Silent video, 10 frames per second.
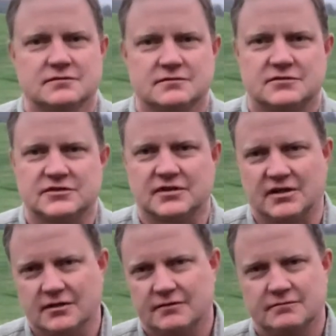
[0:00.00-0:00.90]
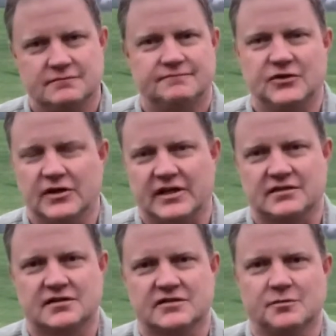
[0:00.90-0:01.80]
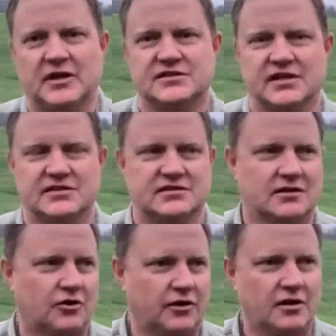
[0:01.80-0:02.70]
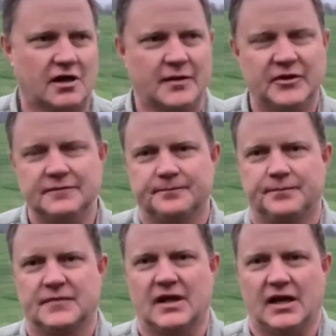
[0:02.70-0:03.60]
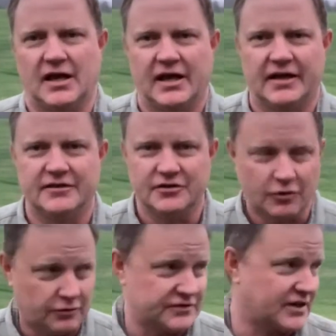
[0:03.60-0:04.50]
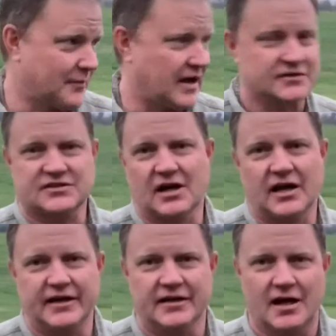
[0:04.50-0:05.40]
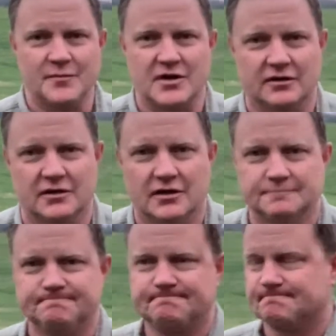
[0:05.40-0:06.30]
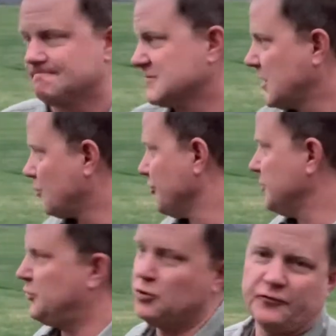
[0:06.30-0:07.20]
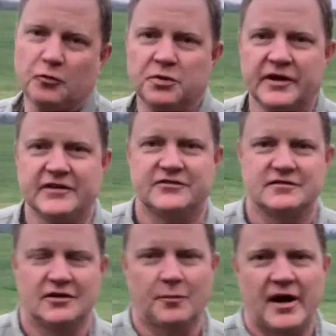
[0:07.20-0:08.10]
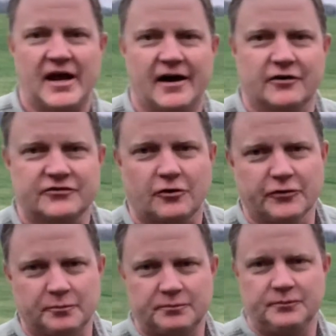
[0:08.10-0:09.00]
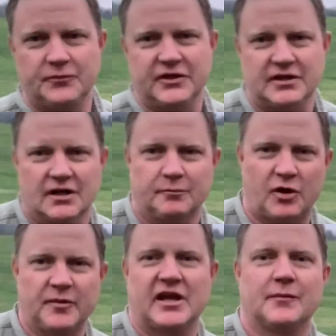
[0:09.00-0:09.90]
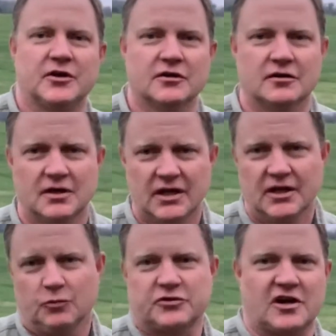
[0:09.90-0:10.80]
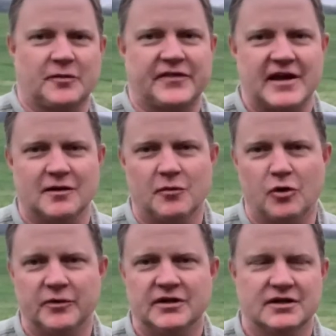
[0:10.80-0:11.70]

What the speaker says: just to feel like it doesn't make sense in the current climate. And you notice I'm outside. I'm at a really beautiful place near my house called the Birmingham Hill. We'll talk about that in a moment.